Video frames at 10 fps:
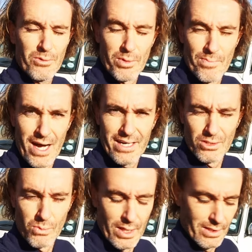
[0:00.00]
that with mine
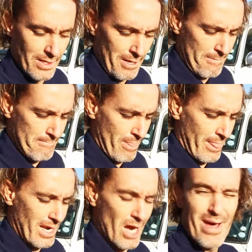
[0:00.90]
as well,
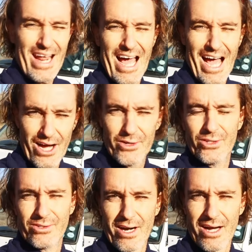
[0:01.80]
no matter how
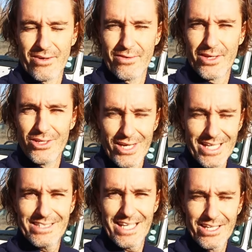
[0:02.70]
you drive, you
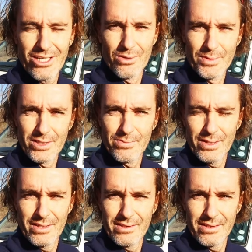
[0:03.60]
get 10 kilometers
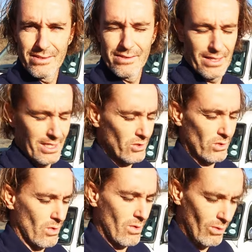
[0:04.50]
per liter. It's
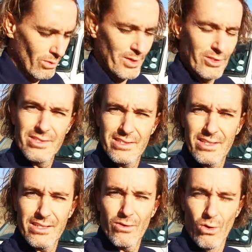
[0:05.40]
almost
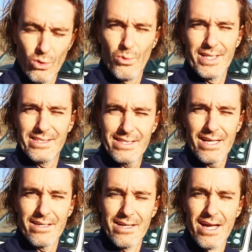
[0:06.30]
always
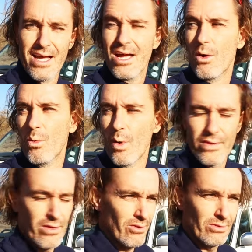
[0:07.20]
10.
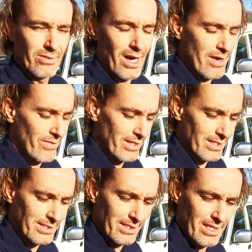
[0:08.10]
Whether you drive it in
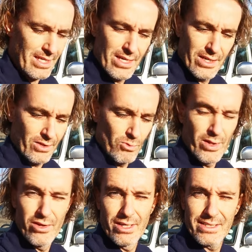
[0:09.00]
the city,
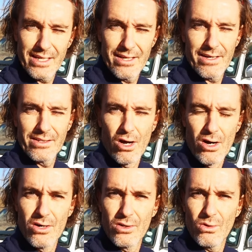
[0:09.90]
whether you accelerate
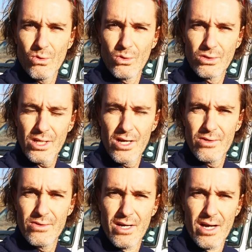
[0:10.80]
hard or
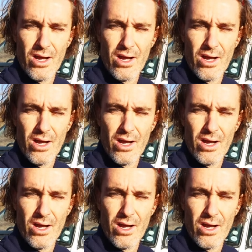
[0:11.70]
slow,